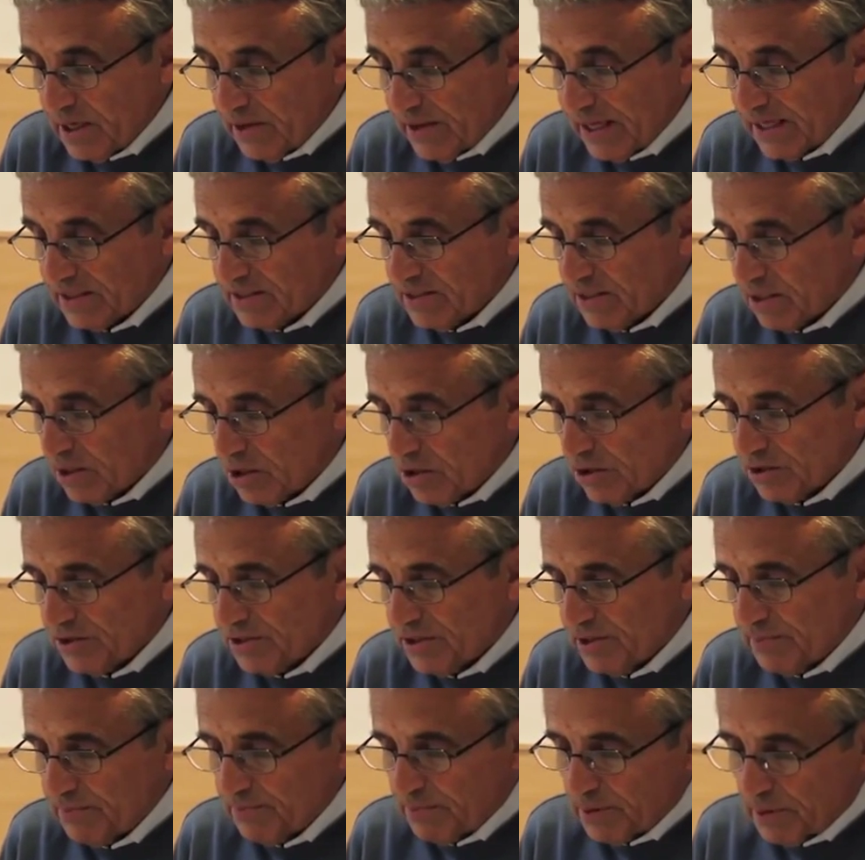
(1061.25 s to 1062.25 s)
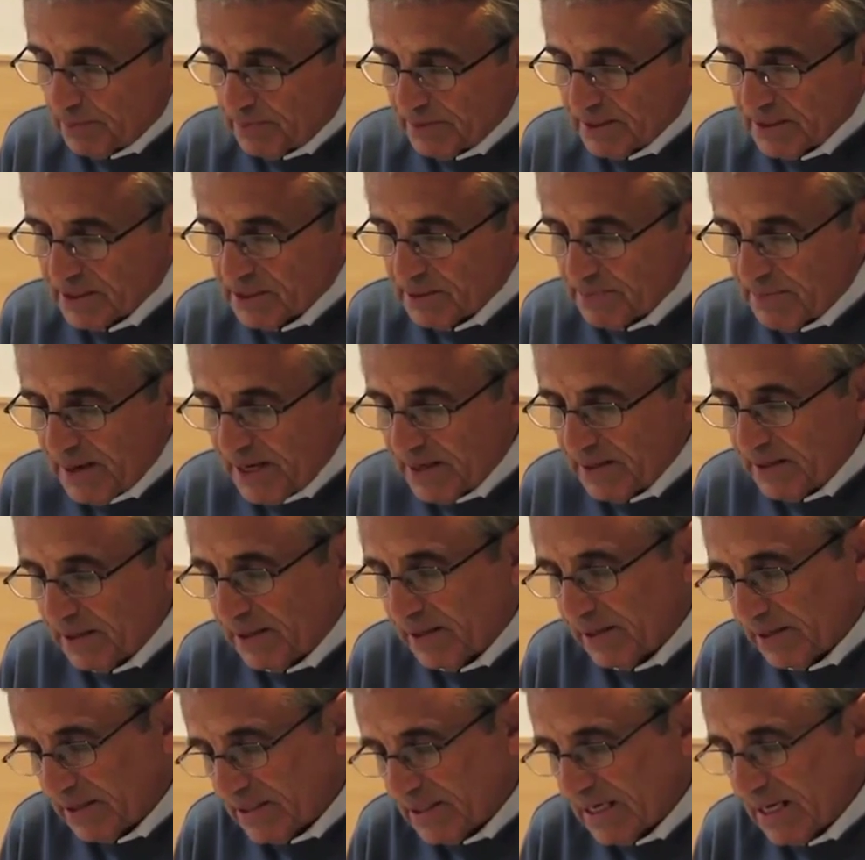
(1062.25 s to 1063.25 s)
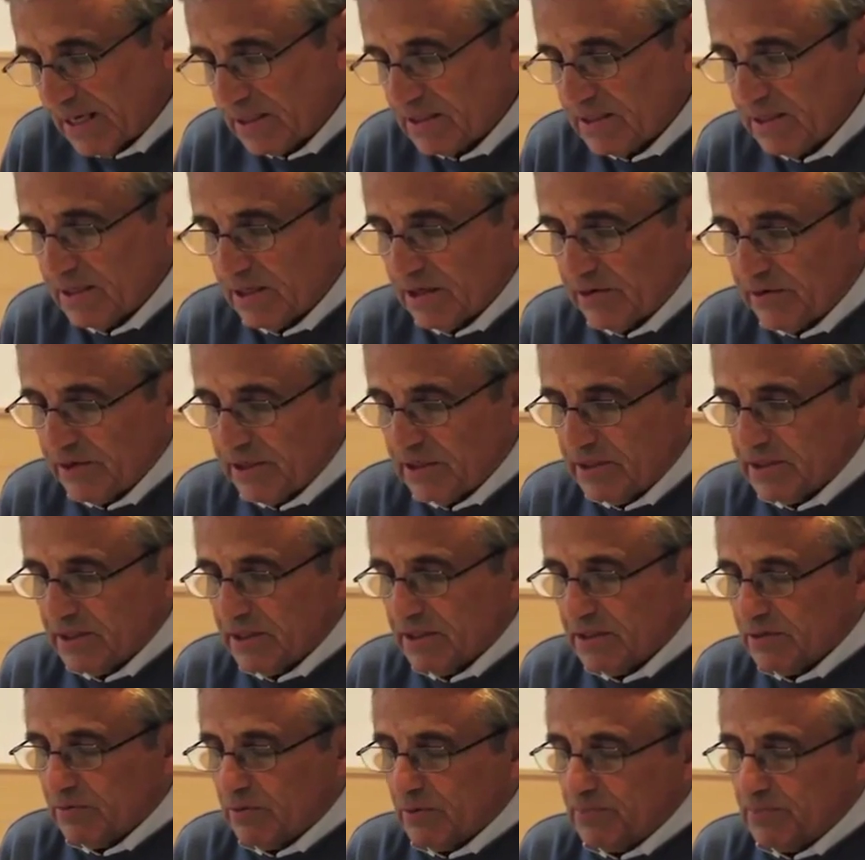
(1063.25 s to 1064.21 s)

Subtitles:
that's the cuts in public spending and tax increases,